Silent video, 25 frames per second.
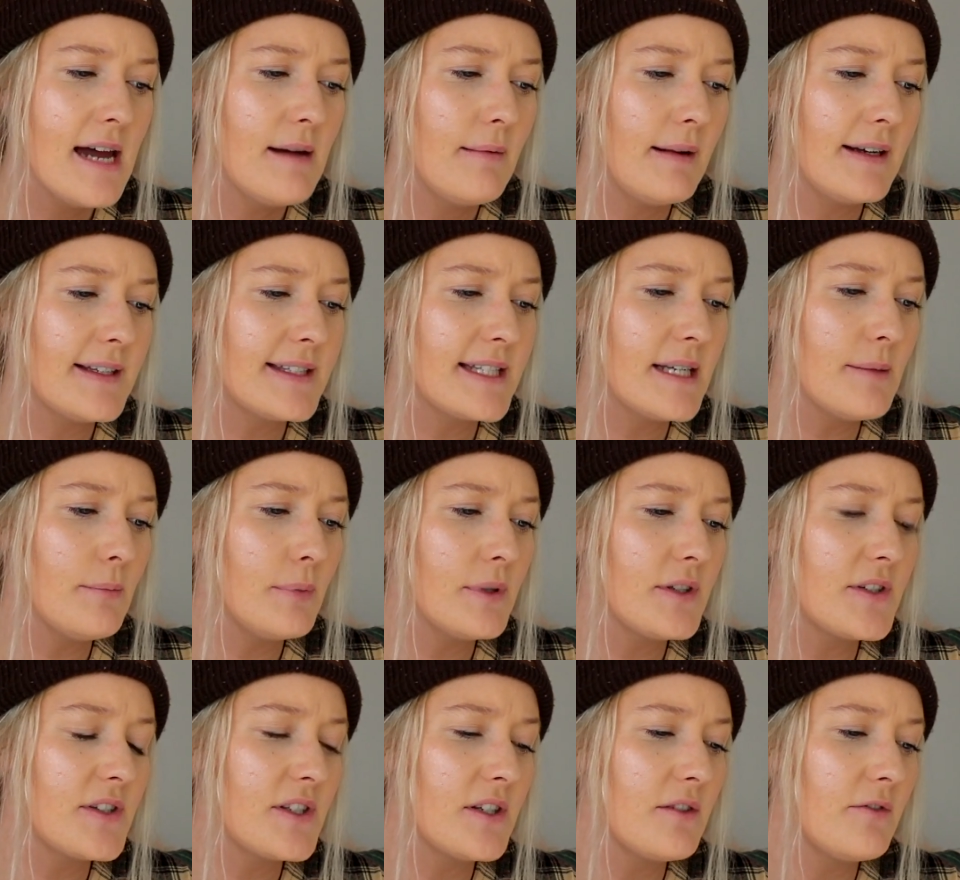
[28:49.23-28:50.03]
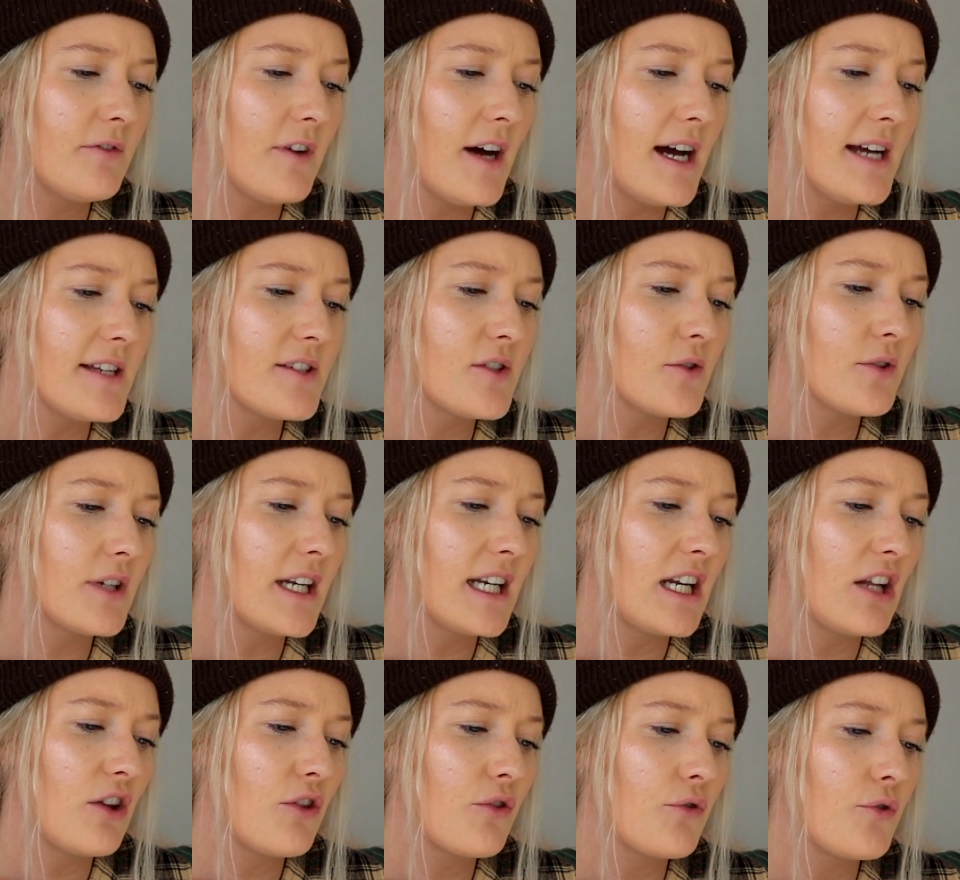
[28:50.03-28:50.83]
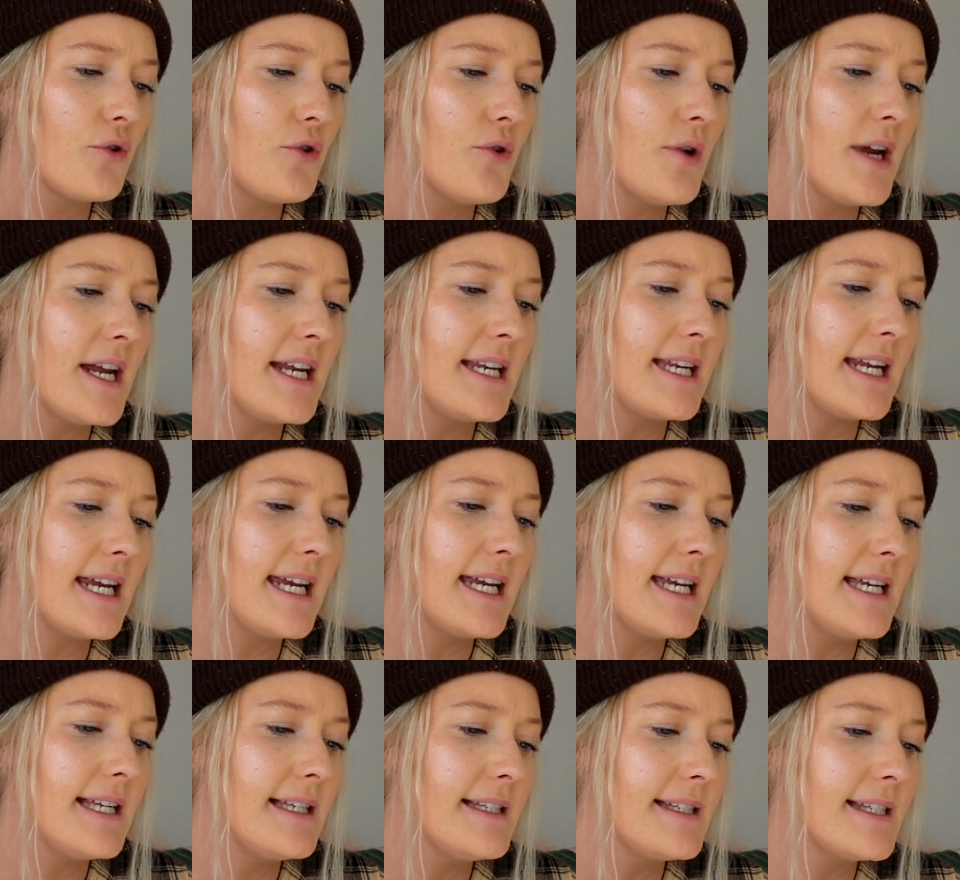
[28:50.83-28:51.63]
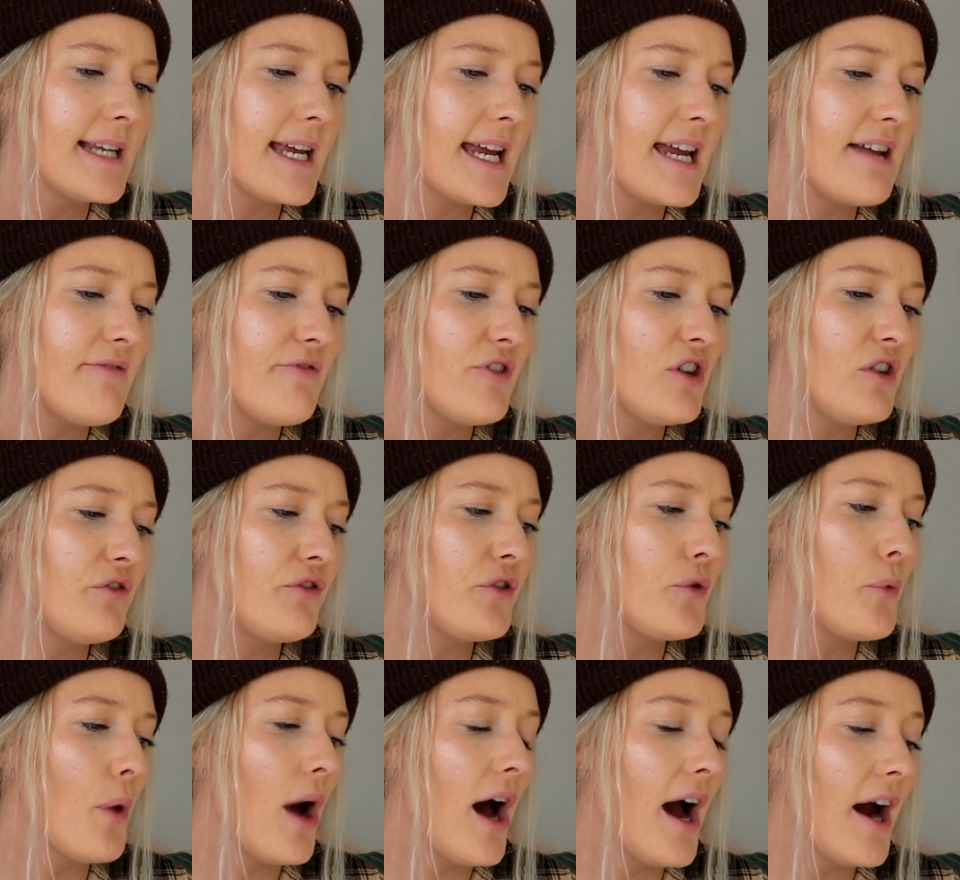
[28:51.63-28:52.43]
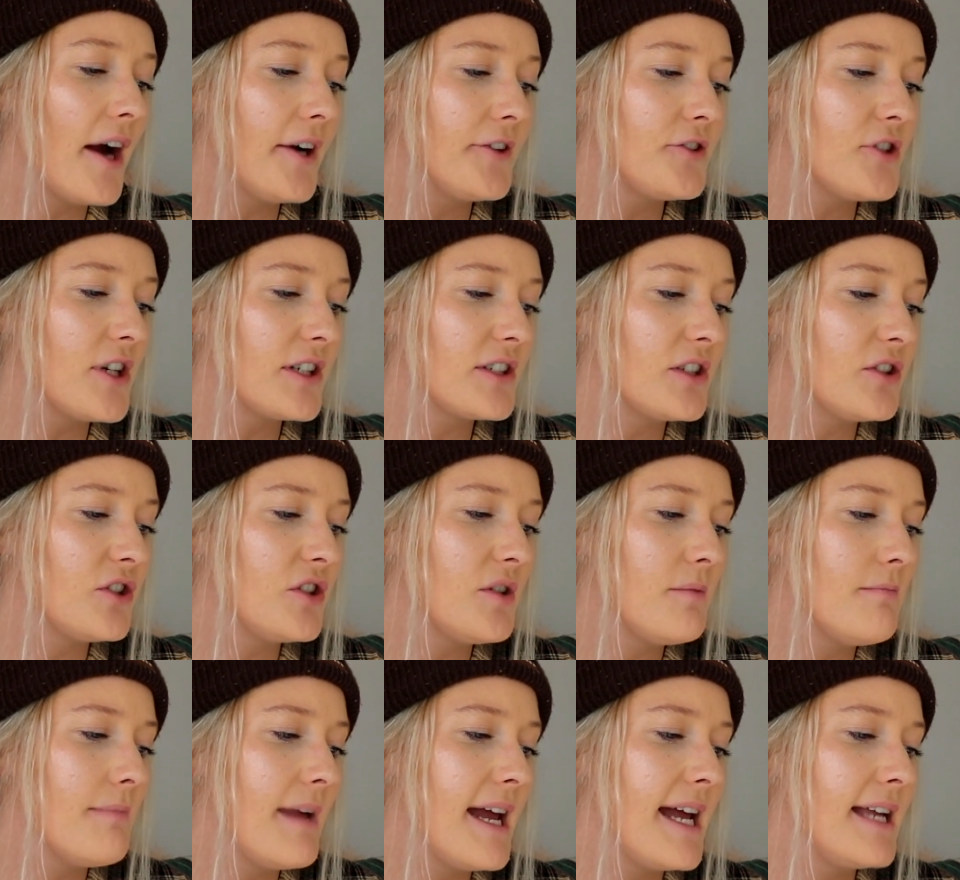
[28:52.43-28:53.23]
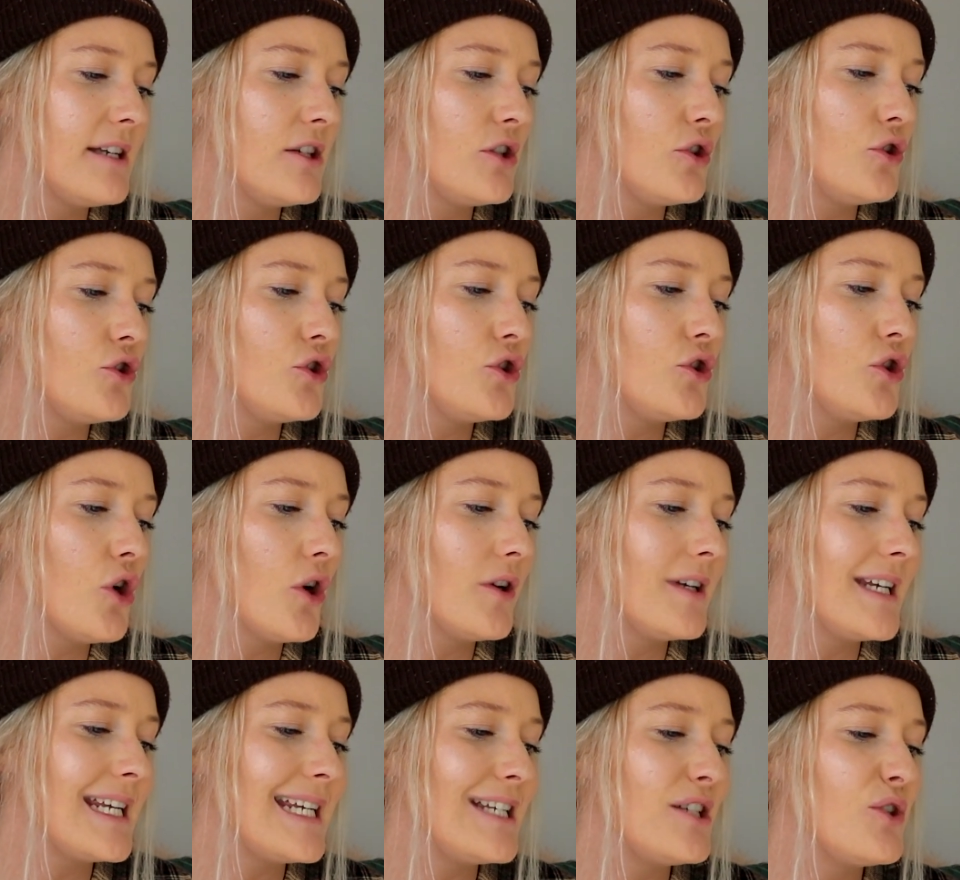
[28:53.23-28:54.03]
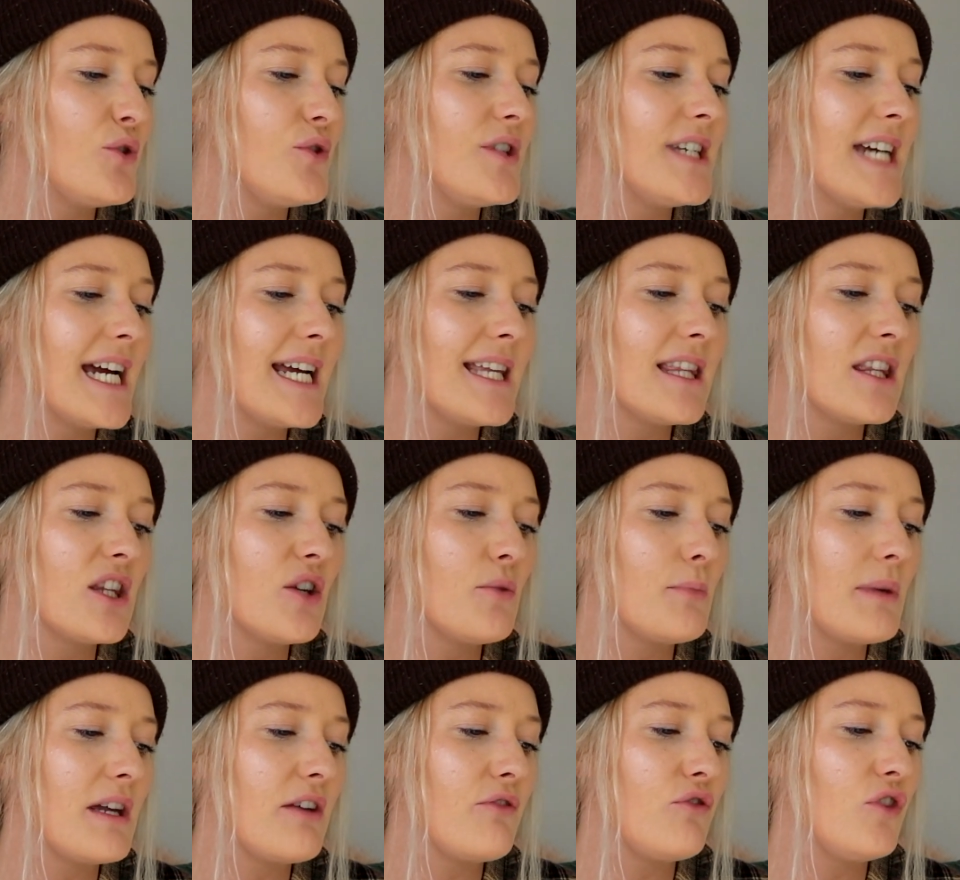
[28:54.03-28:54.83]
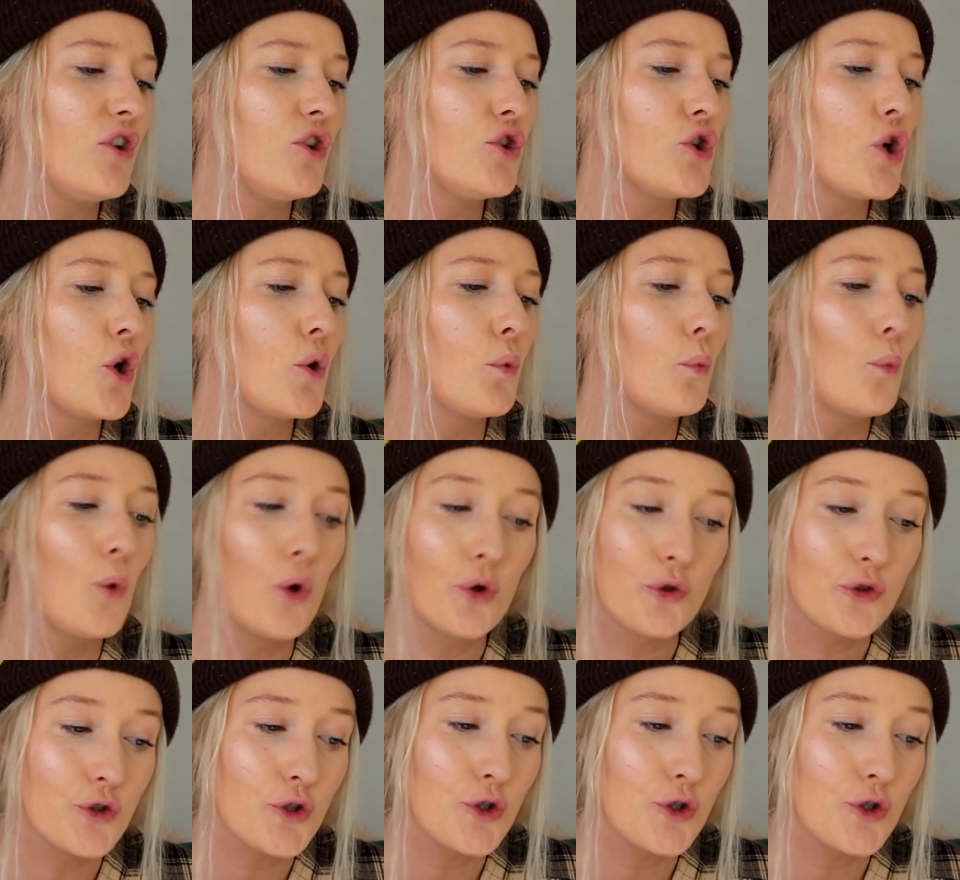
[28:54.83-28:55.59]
My simplest advice on getting through it is, even if you are attracted to men, you do not need to date them if you don't want